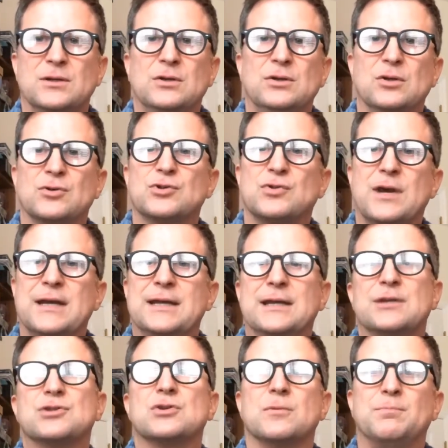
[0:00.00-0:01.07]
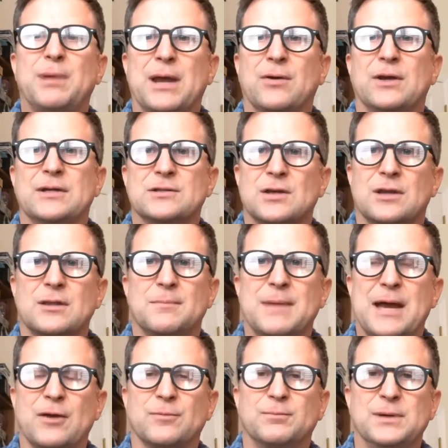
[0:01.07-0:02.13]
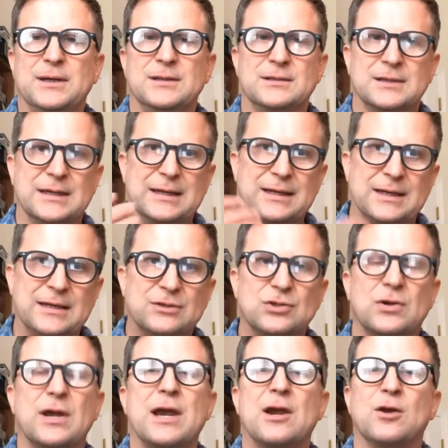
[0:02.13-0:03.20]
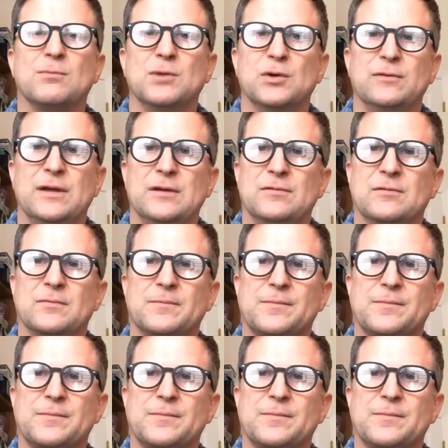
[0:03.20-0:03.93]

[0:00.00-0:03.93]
You're trying to get your bearings on the mouthpiece, get your air moving.